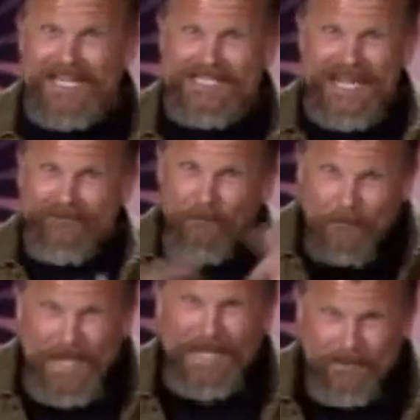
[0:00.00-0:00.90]
He's never
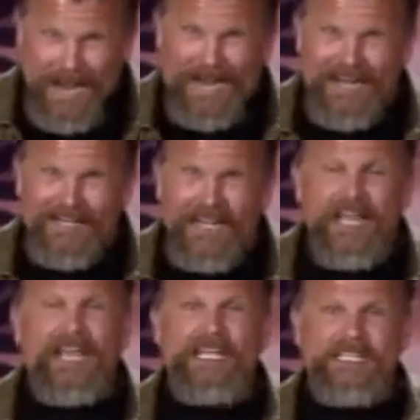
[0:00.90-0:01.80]
been a man.
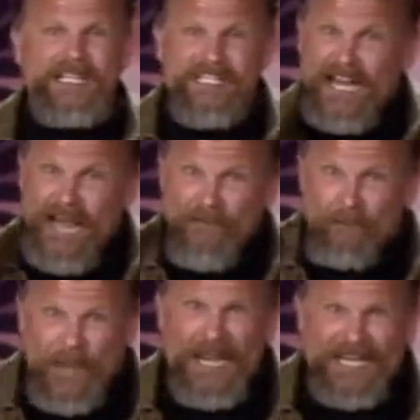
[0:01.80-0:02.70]
He does not have
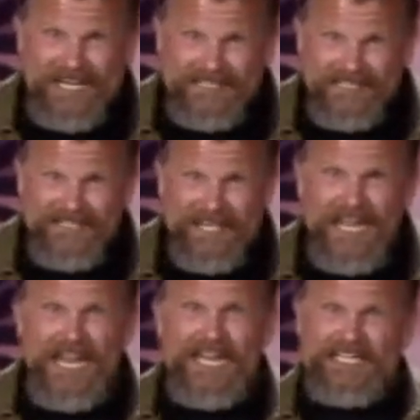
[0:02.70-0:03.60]
a penis.
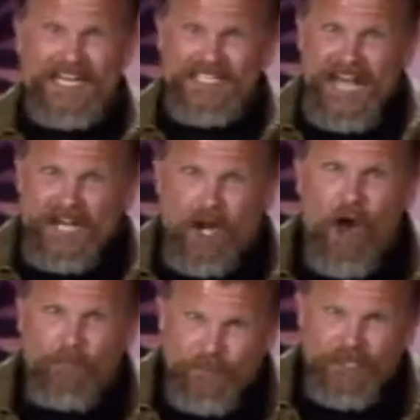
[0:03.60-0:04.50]
He does not
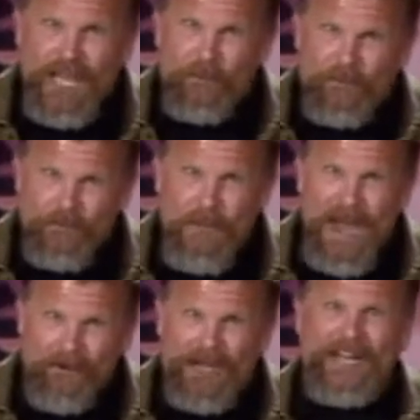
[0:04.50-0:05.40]
copulate with
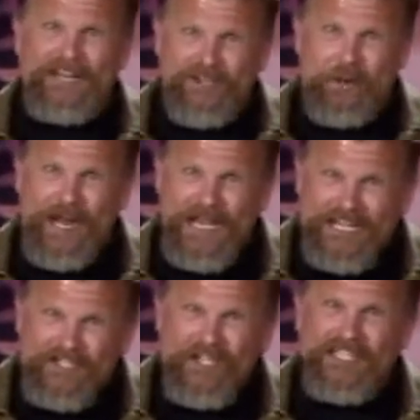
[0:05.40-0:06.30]
Mary into
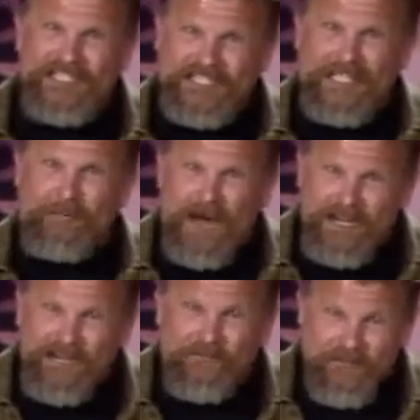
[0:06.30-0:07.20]
creating Jesus in a
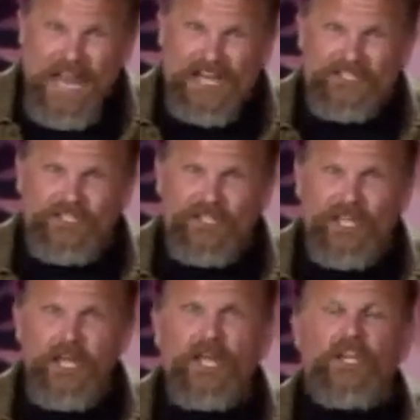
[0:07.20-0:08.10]
body of flesh.
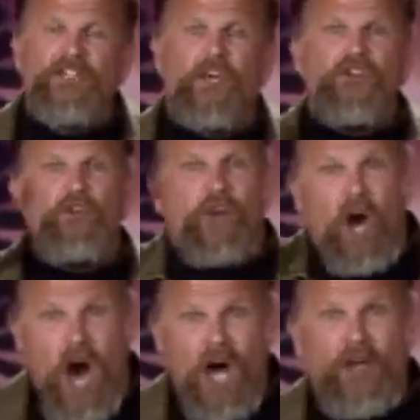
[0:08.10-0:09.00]
So you
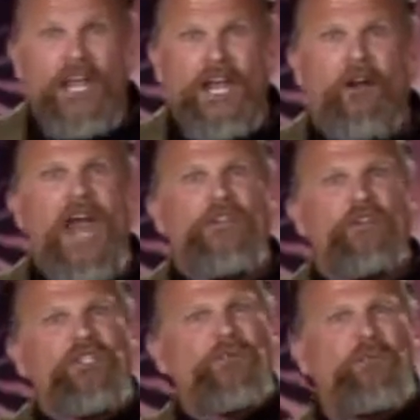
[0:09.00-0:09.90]
call here and you
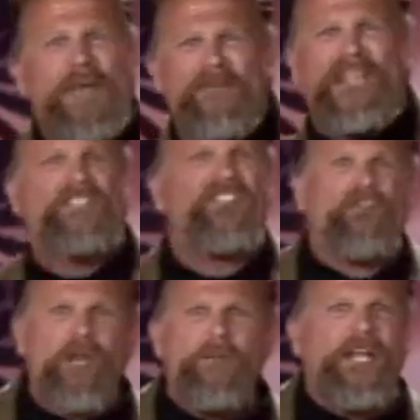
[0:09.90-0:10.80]
spin this
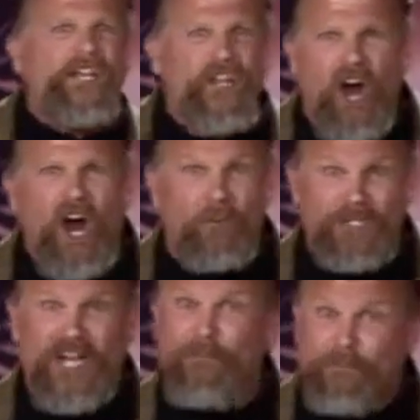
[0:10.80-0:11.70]
screaming yarn,
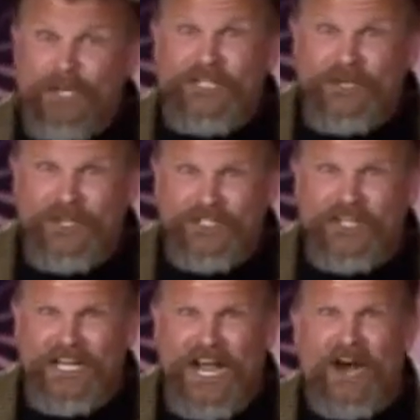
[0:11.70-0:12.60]
which I'm returning to
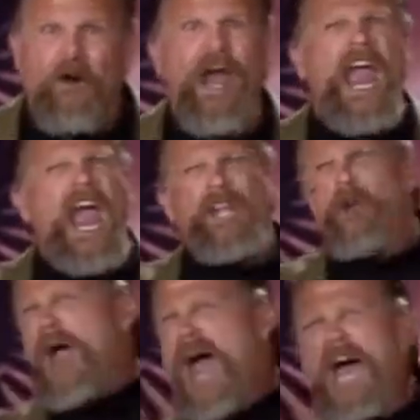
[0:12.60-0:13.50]
you now, and
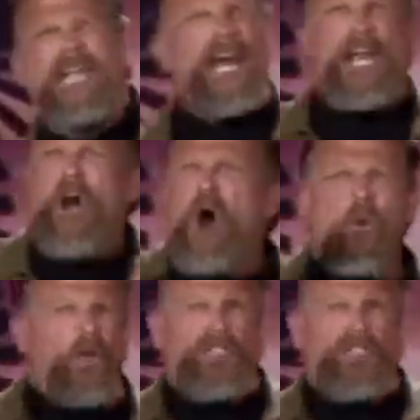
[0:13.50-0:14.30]
you act like, oh,